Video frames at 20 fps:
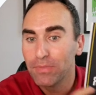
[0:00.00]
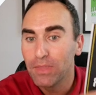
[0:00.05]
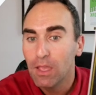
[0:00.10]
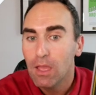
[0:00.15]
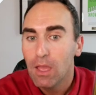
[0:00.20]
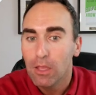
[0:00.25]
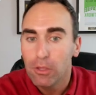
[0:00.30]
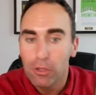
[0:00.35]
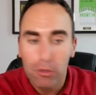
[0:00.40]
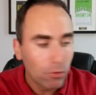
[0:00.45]

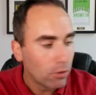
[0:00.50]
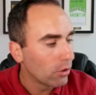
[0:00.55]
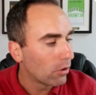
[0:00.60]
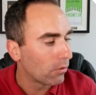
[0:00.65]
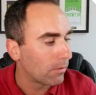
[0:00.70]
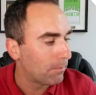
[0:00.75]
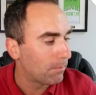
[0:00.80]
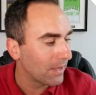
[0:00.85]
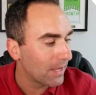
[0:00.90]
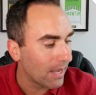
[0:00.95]
You can go to
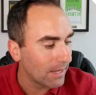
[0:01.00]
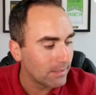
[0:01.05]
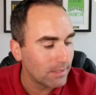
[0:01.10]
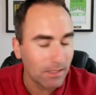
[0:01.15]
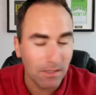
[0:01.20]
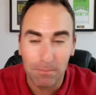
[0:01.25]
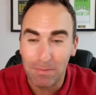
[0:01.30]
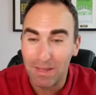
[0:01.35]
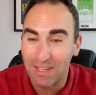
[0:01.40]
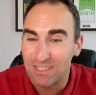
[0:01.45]

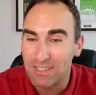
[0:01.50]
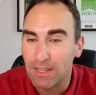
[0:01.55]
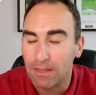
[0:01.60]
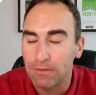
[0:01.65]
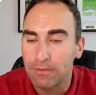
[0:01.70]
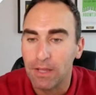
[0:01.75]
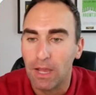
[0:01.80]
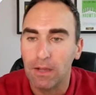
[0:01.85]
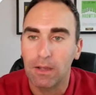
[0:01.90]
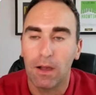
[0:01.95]

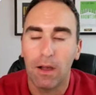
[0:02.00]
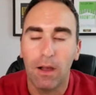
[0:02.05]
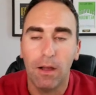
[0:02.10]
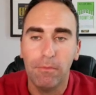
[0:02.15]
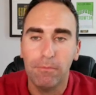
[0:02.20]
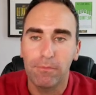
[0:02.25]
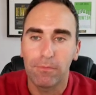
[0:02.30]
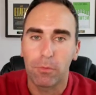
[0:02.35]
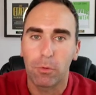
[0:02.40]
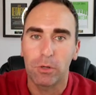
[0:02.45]

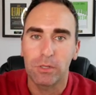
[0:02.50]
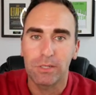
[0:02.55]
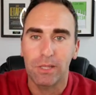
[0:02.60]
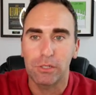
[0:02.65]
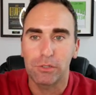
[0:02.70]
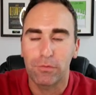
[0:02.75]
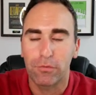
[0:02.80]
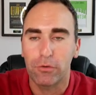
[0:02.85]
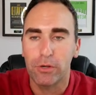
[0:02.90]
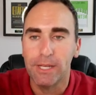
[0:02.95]

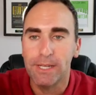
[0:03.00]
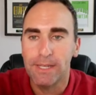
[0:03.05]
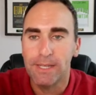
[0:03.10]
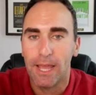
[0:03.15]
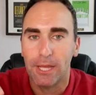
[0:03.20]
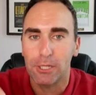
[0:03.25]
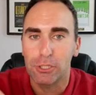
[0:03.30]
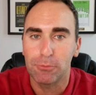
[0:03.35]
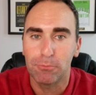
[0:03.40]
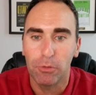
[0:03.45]

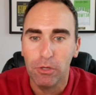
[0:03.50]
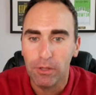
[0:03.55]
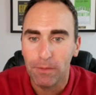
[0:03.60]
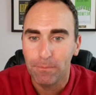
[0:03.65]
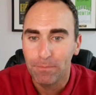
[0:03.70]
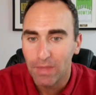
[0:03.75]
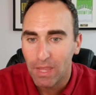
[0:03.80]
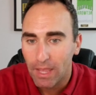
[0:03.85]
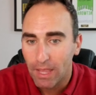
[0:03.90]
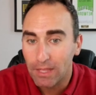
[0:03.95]
bigideabestseller.com/free-book
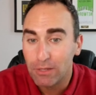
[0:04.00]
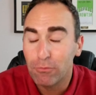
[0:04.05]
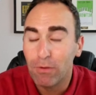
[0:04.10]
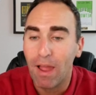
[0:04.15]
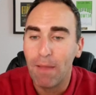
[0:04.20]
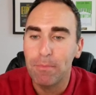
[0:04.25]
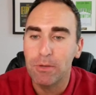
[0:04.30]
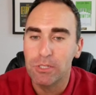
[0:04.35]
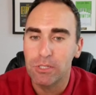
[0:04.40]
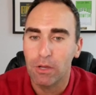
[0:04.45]
and grab
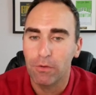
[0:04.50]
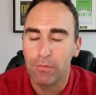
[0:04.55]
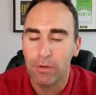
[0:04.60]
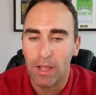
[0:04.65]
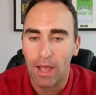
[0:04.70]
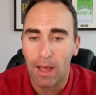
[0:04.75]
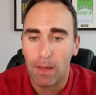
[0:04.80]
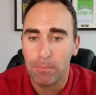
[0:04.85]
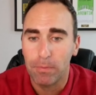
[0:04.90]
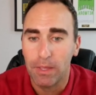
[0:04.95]
yourself a
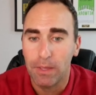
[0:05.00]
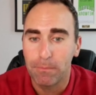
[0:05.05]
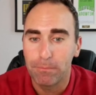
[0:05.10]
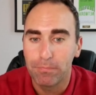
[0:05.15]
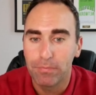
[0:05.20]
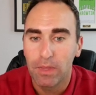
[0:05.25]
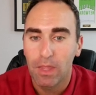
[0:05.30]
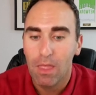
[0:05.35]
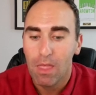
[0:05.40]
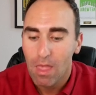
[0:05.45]
copy.
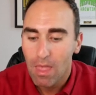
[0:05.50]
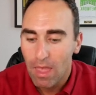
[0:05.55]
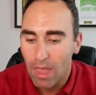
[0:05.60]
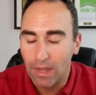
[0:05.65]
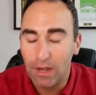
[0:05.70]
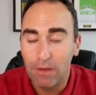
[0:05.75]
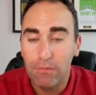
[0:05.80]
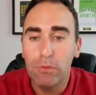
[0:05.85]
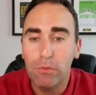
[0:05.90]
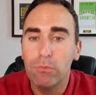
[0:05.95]
And
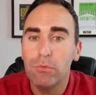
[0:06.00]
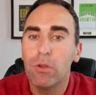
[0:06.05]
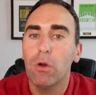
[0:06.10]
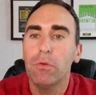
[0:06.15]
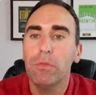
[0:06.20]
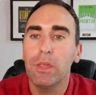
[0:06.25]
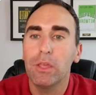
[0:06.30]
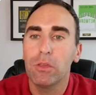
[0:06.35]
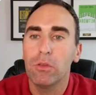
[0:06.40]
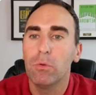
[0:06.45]
if you know
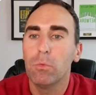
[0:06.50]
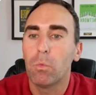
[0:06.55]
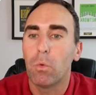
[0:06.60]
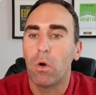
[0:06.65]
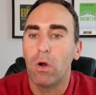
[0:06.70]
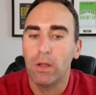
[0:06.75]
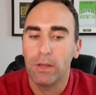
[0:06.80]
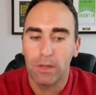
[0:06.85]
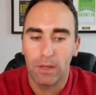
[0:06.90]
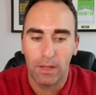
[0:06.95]
that you
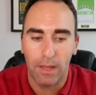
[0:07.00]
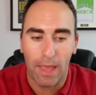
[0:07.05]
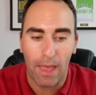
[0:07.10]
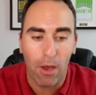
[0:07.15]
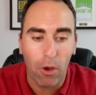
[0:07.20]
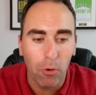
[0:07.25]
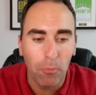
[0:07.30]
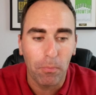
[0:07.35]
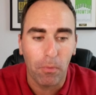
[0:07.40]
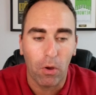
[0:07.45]
want
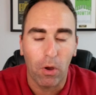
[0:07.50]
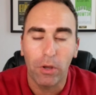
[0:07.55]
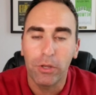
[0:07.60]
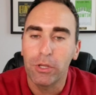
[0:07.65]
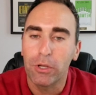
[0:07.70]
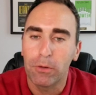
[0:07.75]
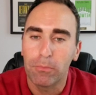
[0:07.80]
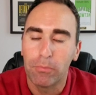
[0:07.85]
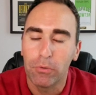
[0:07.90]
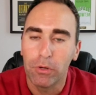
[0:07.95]
help on
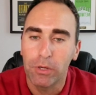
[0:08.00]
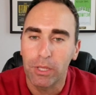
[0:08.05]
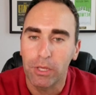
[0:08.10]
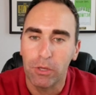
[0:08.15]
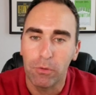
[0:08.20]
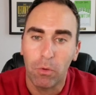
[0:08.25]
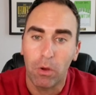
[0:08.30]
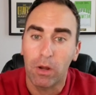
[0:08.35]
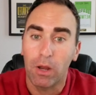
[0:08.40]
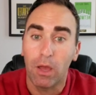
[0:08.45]
your book and you
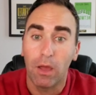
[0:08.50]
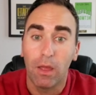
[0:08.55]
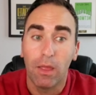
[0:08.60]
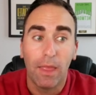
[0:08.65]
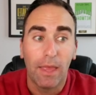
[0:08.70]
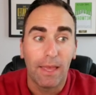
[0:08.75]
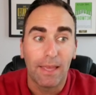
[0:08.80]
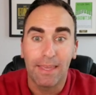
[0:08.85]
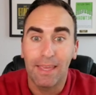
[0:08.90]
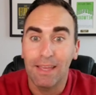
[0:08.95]
want to
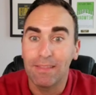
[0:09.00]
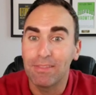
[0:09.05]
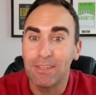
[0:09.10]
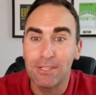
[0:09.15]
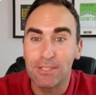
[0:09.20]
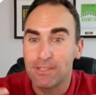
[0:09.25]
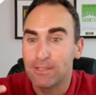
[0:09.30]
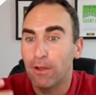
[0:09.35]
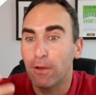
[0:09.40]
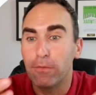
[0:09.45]
get this
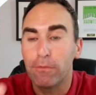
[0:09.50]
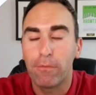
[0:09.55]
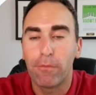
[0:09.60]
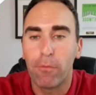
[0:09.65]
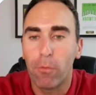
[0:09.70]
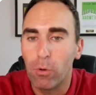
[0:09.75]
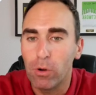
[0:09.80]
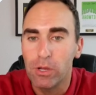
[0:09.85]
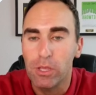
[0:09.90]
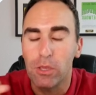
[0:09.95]
done
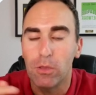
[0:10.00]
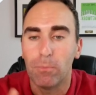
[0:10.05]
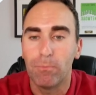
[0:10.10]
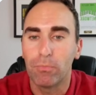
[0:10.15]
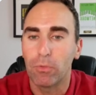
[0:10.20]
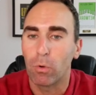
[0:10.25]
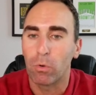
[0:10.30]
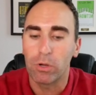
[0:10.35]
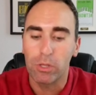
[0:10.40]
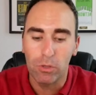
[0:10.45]
for you,
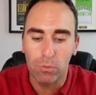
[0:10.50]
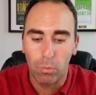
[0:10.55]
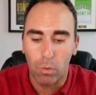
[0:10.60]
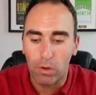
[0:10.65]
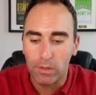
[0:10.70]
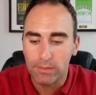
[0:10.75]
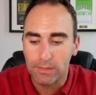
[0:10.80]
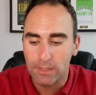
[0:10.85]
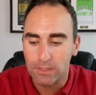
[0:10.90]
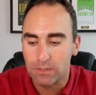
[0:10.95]
or you want
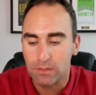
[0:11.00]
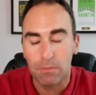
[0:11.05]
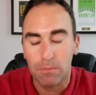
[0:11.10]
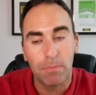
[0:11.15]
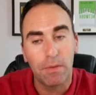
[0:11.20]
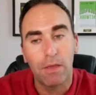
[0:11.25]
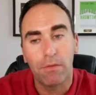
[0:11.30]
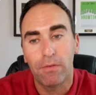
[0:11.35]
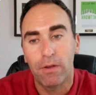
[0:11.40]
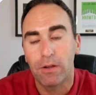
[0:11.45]
this to be
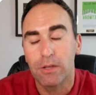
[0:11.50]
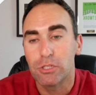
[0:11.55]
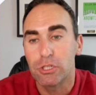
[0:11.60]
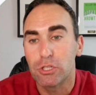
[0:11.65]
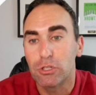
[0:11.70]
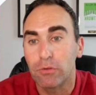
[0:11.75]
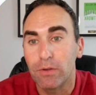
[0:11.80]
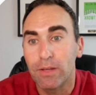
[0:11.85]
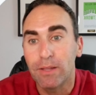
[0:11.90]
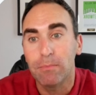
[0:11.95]
a very
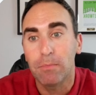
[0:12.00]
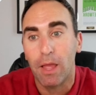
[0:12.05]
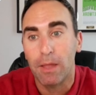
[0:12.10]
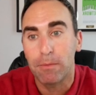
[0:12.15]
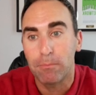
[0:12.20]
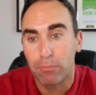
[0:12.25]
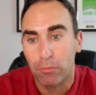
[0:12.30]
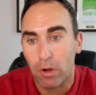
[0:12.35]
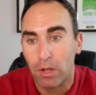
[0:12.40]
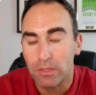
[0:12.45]
streamlined
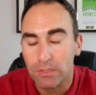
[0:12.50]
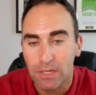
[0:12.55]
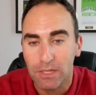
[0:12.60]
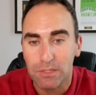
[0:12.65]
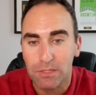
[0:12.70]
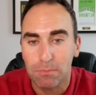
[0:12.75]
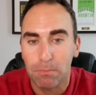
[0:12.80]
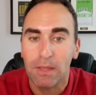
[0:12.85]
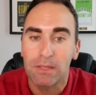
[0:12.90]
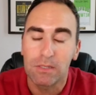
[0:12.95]
process
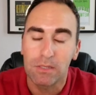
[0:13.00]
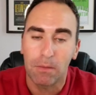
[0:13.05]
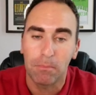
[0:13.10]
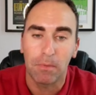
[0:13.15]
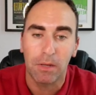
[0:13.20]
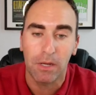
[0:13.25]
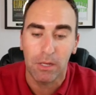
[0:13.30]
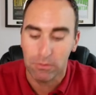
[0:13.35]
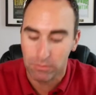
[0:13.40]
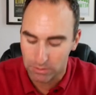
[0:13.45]
by
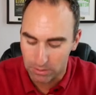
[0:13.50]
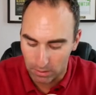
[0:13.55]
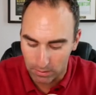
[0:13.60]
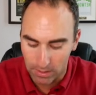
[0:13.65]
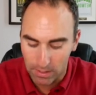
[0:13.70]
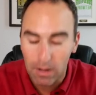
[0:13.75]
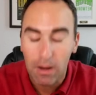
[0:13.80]
somebody who's done it